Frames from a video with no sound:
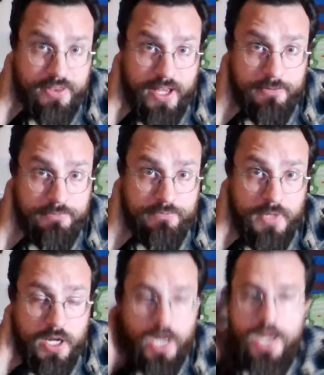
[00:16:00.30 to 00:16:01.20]
then,
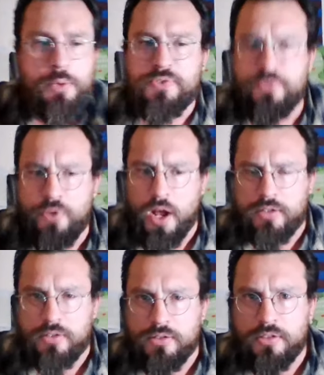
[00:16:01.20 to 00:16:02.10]
and it was
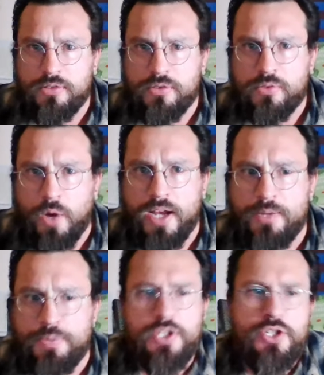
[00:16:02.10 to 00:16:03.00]
fun, right?
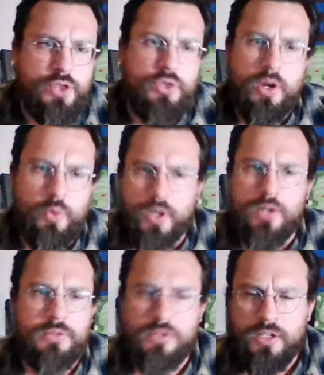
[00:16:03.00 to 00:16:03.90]
Because you thought,
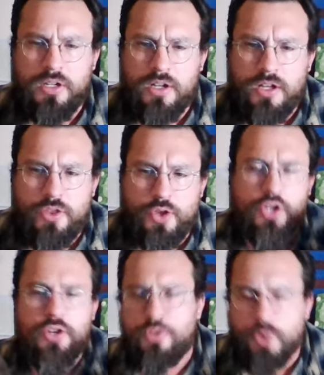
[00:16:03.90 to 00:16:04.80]
well, they're going
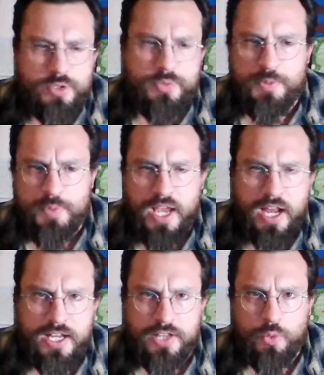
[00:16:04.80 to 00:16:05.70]
to throw some
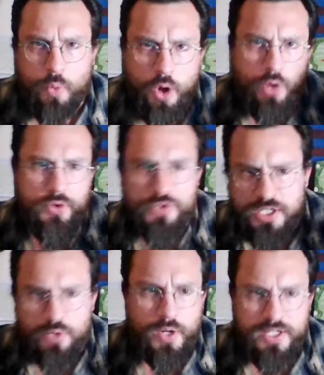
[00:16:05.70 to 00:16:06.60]
spaghetti at the wall, they'll
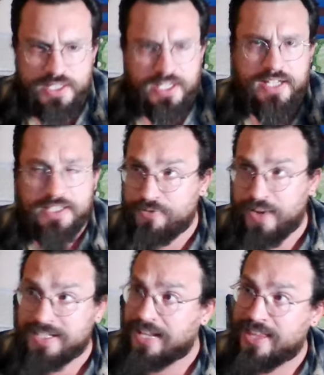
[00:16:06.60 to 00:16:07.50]
see what sticks. In
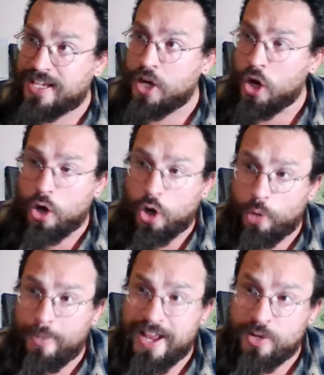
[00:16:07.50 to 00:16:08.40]
fact, I think
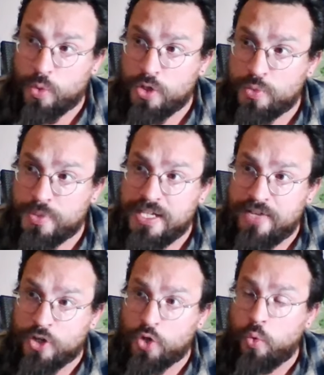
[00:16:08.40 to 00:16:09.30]
Herm Edwards was
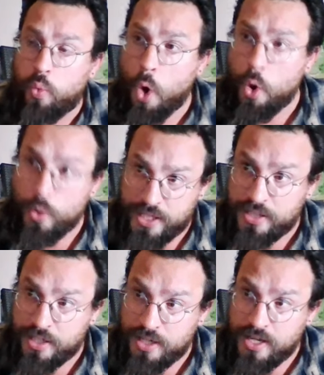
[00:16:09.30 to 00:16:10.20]
even
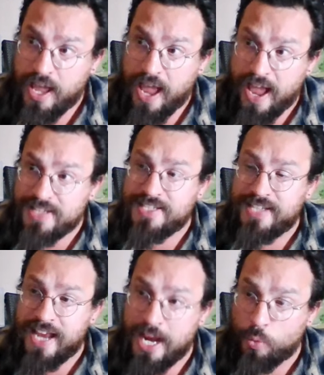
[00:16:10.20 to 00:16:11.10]
quoted as
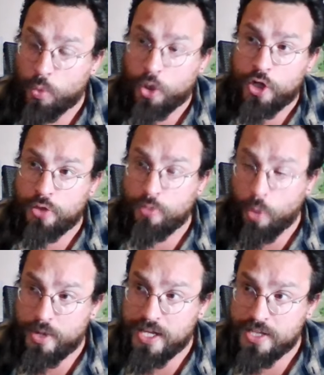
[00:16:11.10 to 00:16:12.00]
saying, We're going to throw
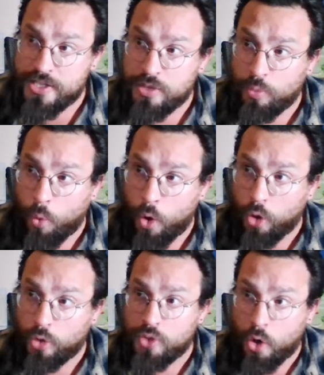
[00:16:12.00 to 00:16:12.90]
it against the
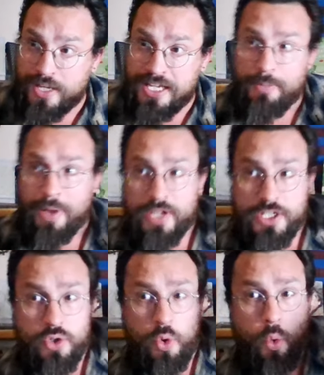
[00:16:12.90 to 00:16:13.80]
wall, talking about his
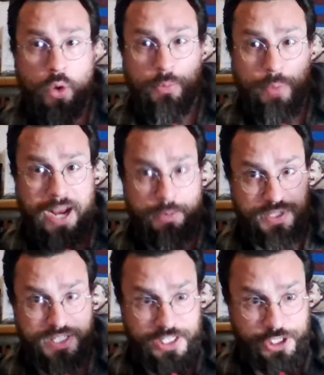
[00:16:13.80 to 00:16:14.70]
quarterback
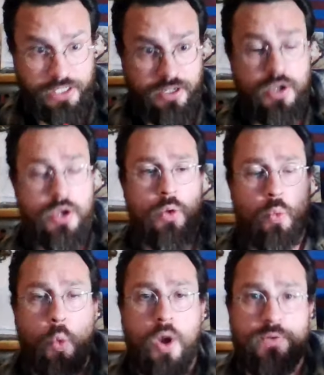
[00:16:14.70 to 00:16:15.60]
position
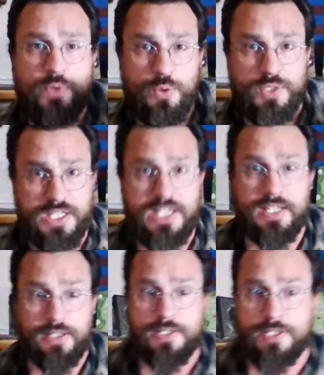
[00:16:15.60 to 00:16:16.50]
one of those
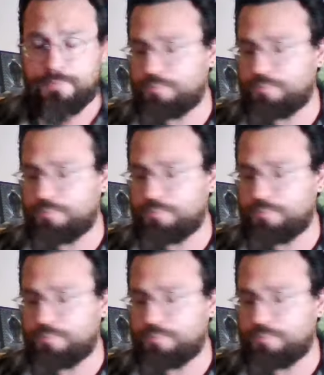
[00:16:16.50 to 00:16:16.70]
seasons